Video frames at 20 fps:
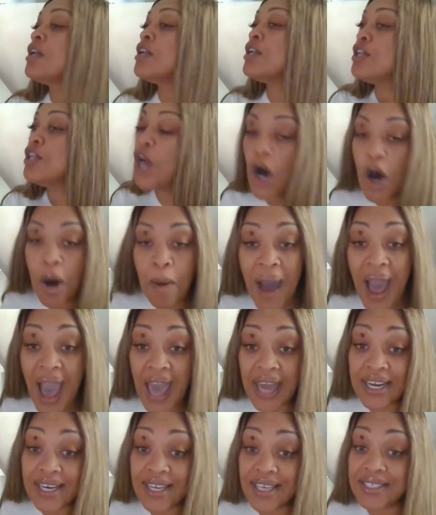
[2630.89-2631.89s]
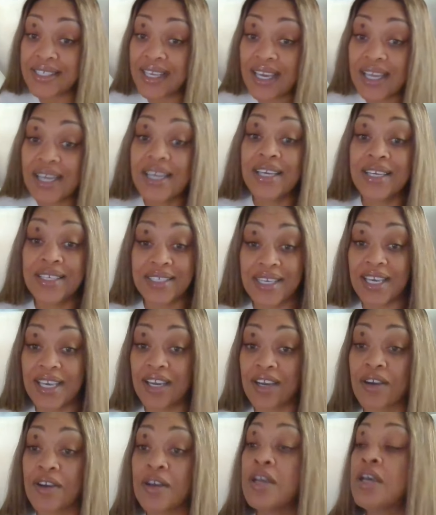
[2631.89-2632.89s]
Nobody that's in his
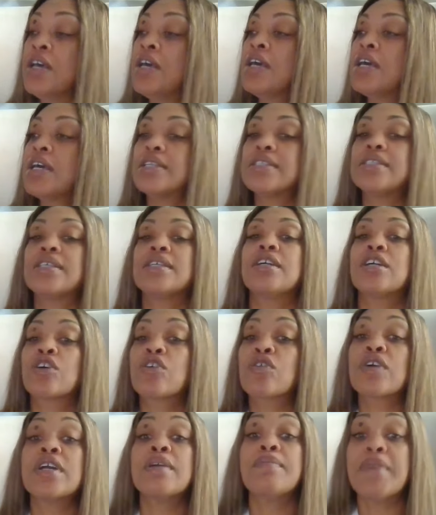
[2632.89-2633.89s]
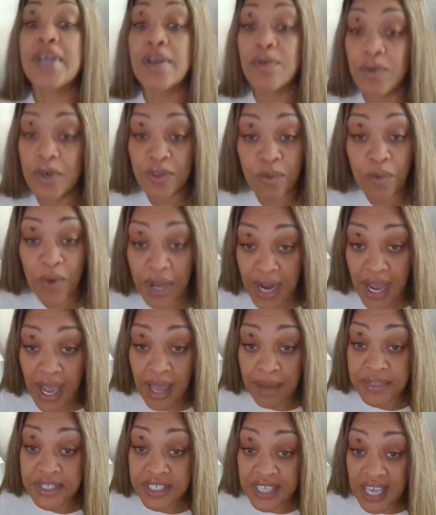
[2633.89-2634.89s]
ear is in agreement with what
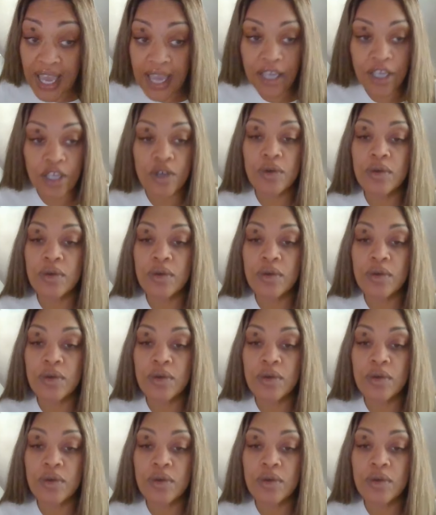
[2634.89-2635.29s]
I'm saying.